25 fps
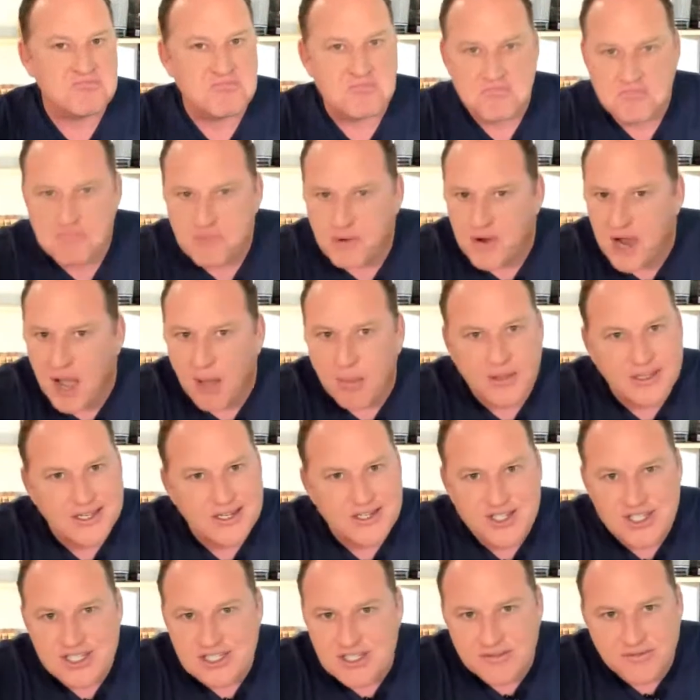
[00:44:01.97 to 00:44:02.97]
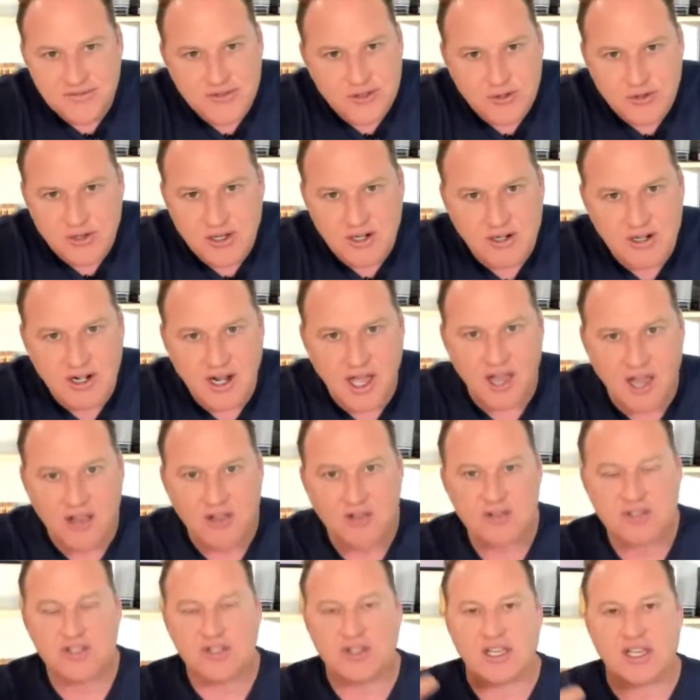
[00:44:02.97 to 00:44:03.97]
probably just a few
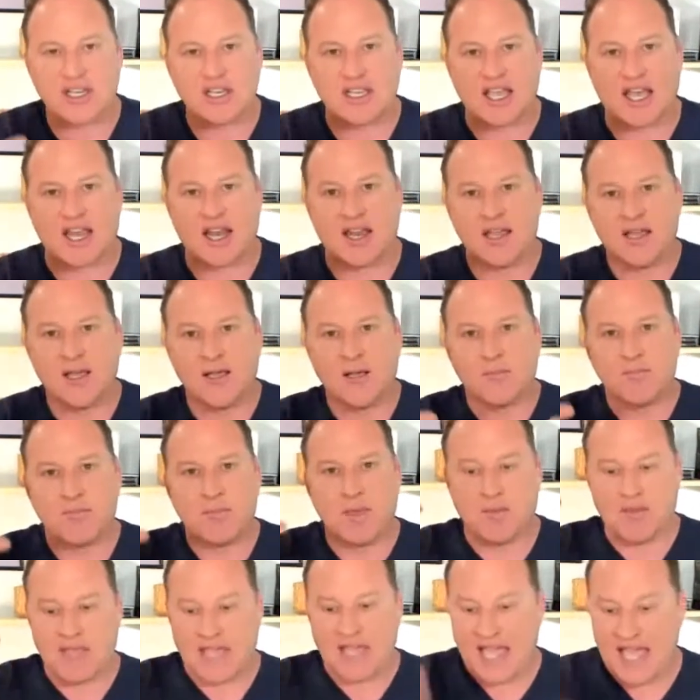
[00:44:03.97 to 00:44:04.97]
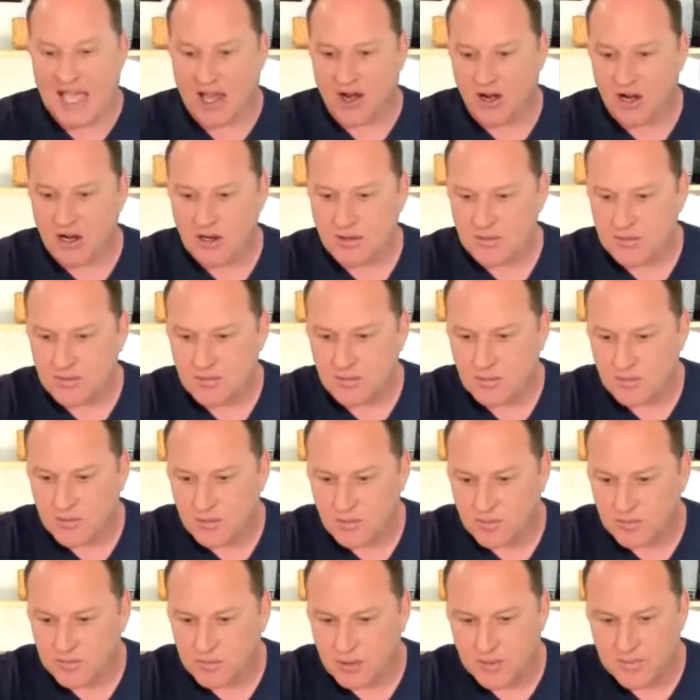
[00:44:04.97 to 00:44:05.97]
$100s, you can get maybe a header
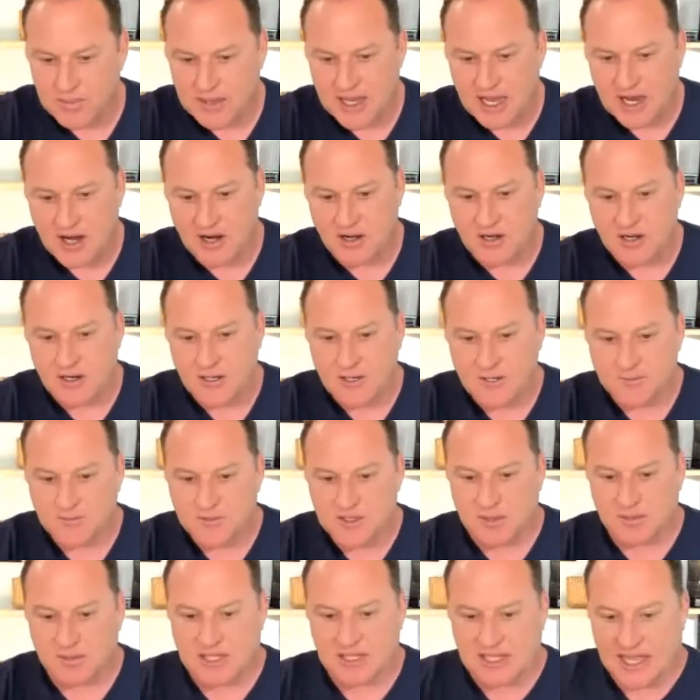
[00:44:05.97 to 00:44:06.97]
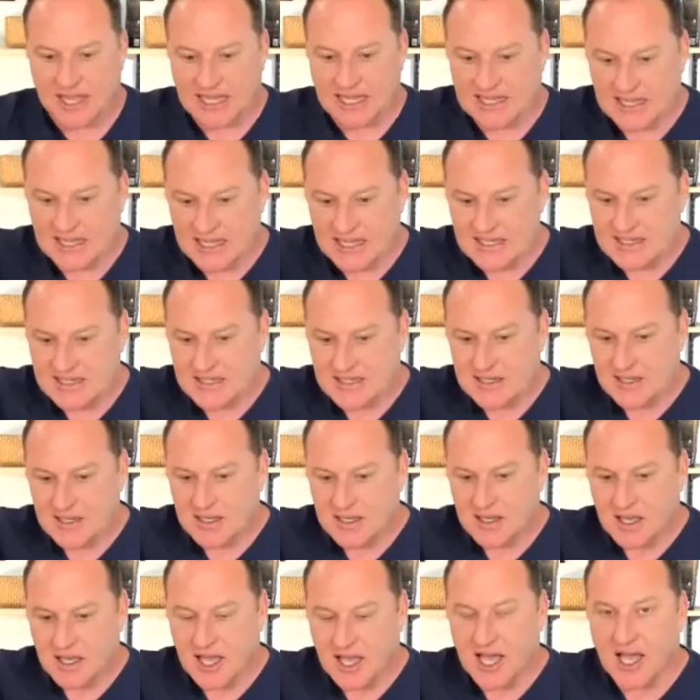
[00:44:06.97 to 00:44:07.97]
prepared, something like this.
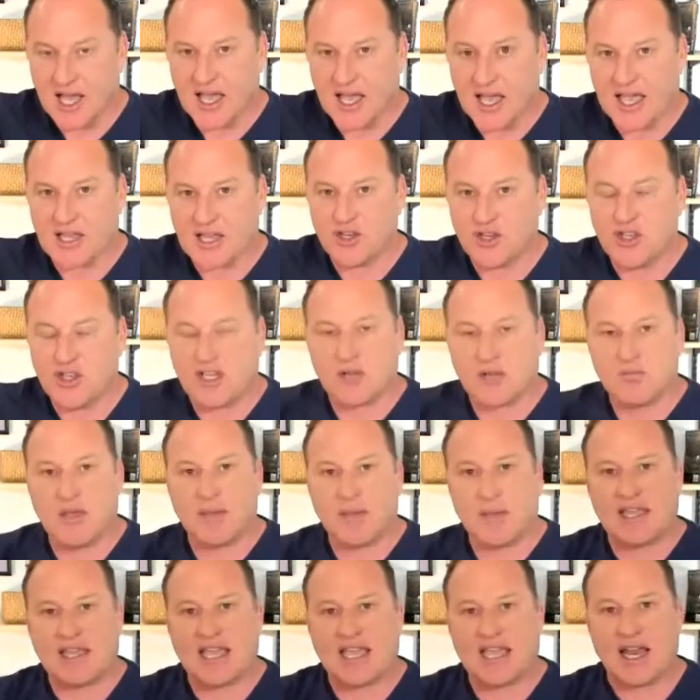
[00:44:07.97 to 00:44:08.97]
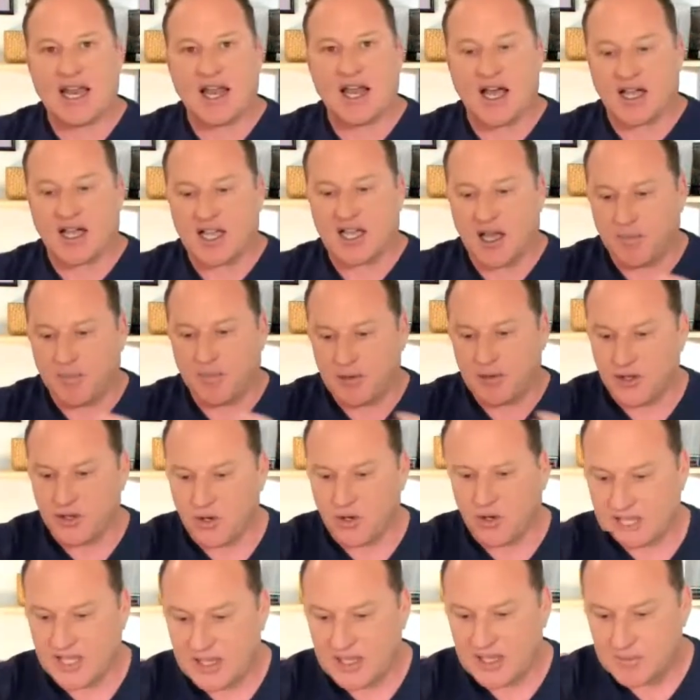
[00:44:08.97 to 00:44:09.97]
And you can maybe get a couple
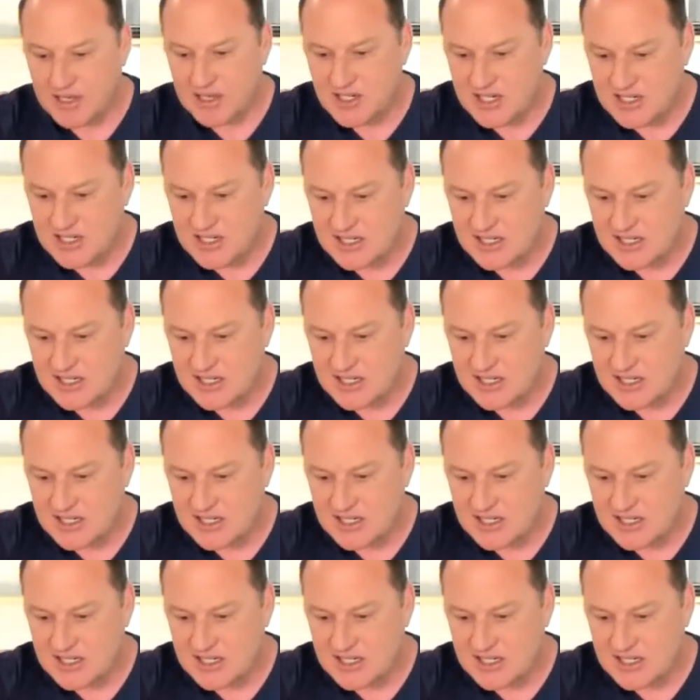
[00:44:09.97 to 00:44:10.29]
little images